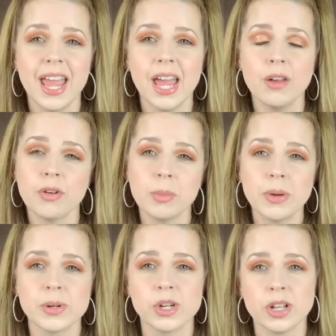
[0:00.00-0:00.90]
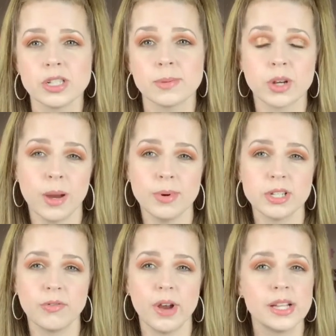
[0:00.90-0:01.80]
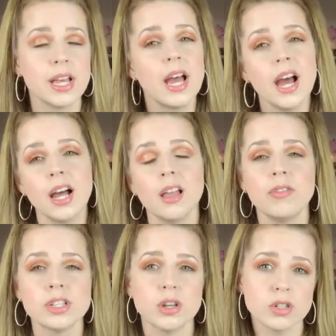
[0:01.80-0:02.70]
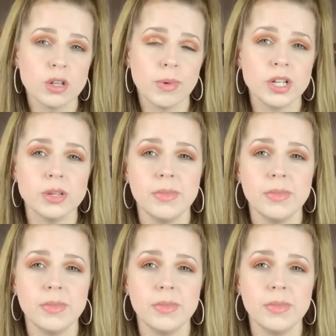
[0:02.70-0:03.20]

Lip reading: And for my returning subscribers and friends, I love you so, so much.